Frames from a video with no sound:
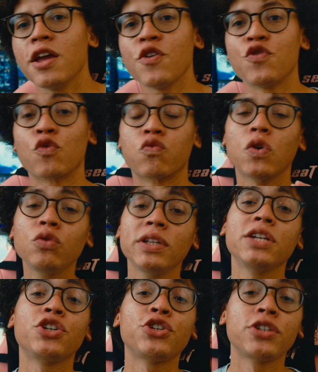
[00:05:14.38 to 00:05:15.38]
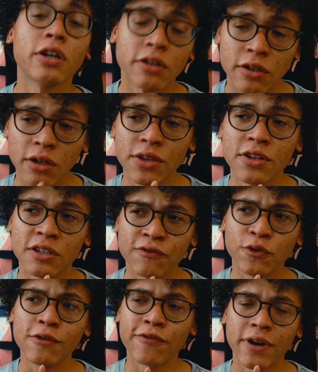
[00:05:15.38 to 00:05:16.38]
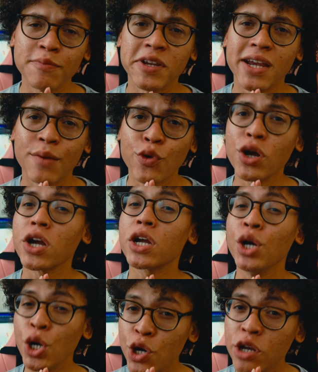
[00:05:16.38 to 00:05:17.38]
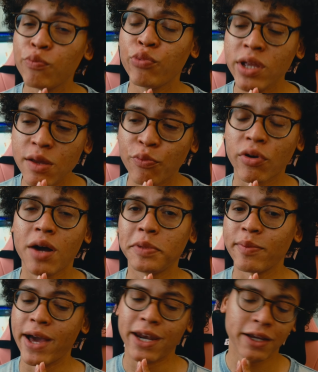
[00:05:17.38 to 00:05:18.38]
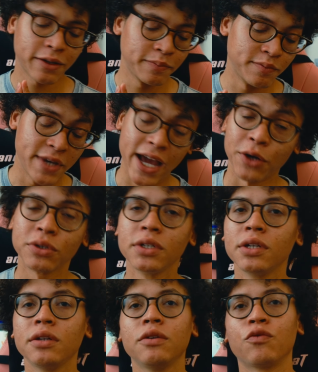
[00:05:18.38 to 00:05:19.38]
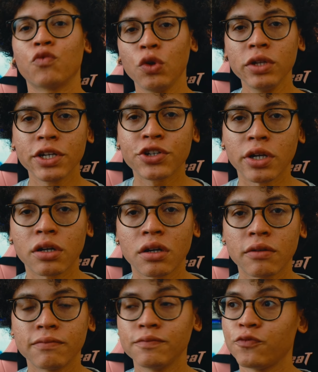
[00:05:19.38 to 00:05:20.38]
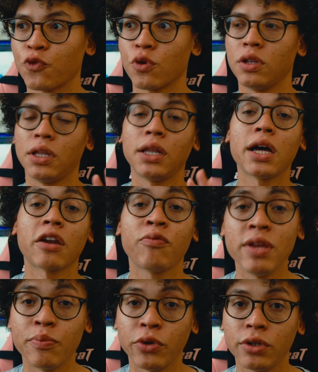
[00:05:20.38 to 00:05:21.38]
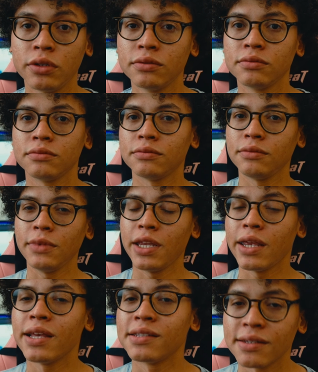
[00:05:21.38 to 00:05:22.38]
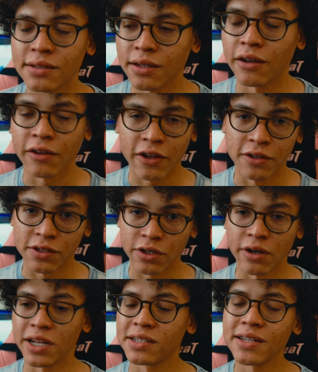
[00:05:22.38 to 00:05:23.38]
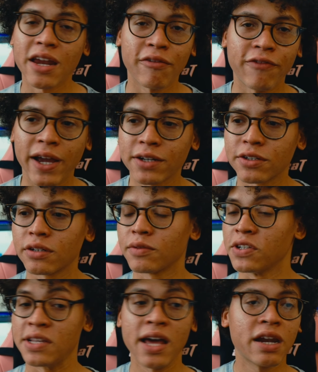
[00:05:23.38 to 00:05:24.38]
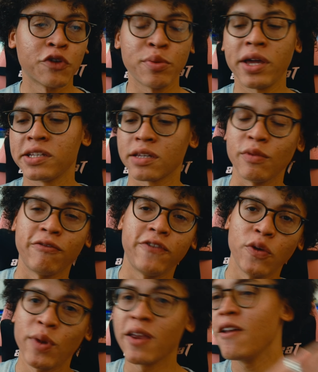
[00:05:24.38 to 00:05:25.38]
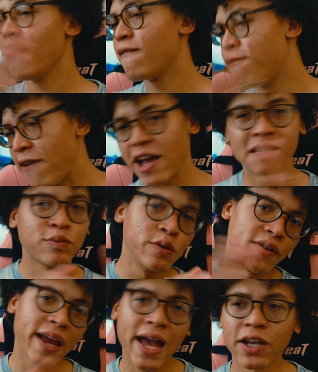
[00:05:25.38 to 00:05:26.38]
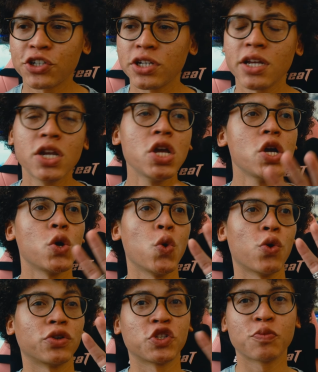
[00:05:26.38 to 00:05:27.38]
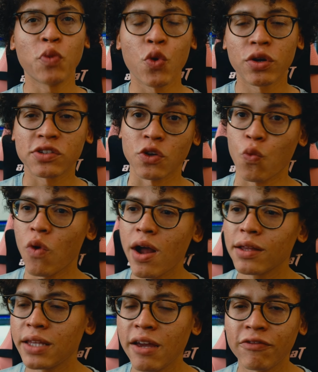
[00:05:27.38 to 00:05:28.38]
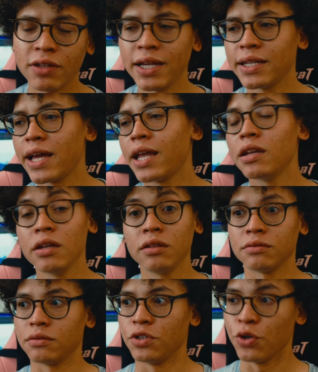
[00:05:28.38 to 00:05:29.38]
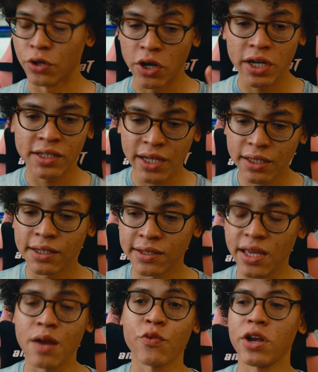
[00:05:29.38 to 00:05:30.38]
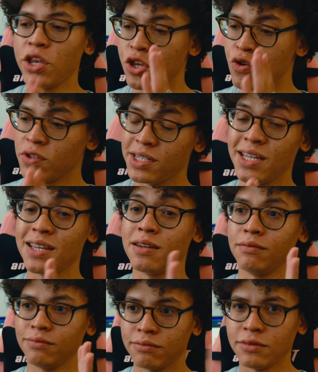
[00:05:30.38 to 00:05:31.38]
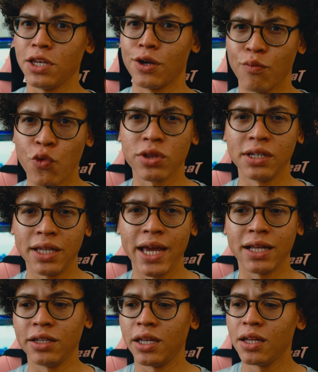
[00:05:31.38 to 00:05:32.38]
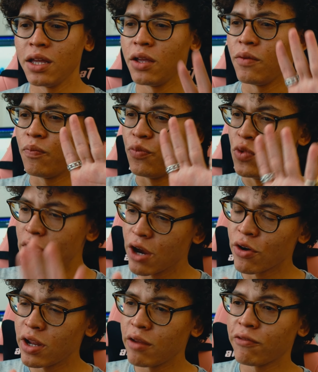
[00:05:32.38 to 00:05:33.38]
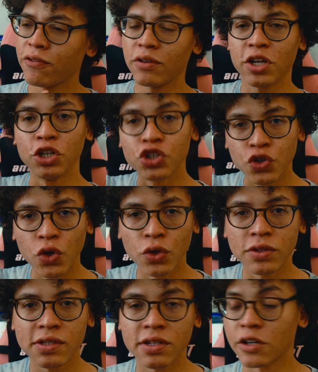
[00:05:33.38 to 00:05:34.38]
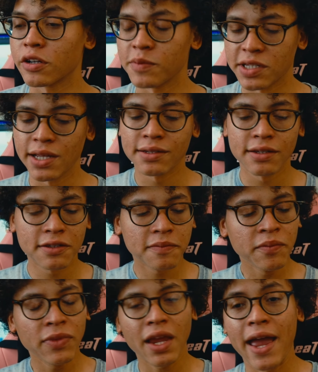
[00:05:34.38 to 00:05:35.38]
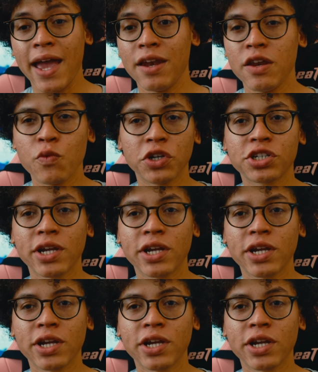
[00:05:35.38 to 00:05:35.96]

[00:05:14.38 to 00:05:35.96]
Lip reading: the rolling shutter on this full-frame camera could be problematic. Now, rolling shutter for a lot of people isn't a concern. It's not a factor, because not everybody's going to be filming fast-moving action or sports or wildlife like that. You're going to take this camera and use it in, more than likely narrative-controlled circumstances, and in which